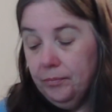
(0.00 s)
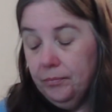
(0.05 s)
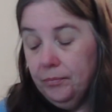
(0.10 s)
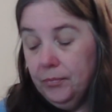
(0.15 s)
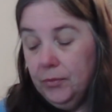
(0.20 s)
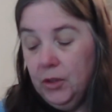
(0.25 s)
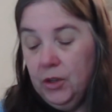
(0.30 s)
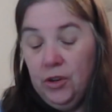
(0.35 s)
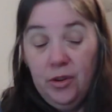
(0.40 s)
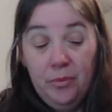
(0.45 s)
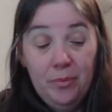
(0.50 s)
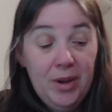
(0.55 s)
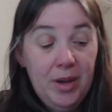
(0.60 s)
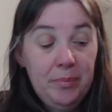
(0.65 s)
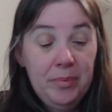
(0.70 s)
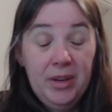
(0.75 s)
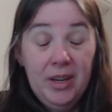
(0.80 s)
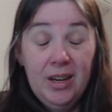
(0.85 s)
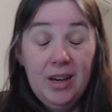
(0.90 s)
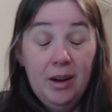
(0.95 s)
You may
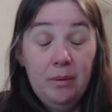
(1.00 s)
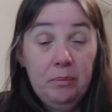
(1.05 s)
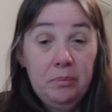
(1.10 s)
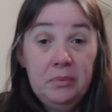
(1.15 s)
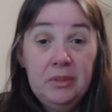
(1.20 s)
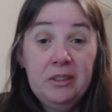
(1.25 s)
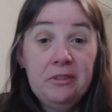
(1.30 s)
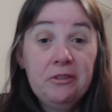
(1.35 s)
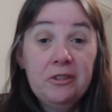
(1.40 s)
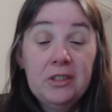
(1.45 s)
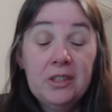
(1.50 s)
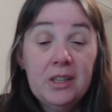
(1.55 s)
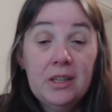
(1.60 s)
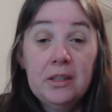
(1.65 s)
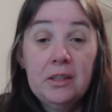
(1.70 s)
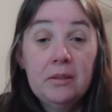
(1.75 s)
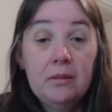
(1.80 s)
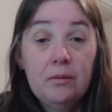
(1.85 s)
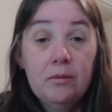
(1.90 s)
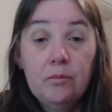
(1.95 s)
pick up different
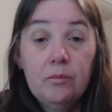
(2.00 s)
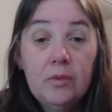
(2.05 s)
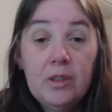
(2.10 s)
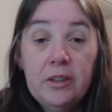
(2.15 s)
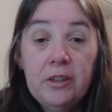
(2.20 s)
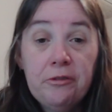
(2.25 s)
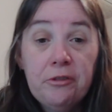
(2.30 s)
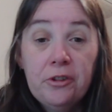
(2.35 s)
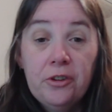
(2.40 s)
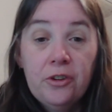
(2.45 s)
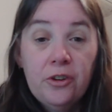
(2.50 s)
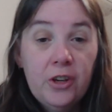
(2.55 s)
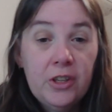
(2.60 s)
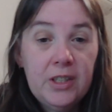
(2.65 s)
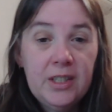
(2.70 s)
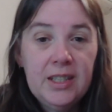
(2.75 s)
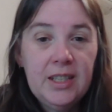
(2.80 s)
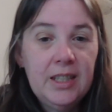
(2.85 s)
notes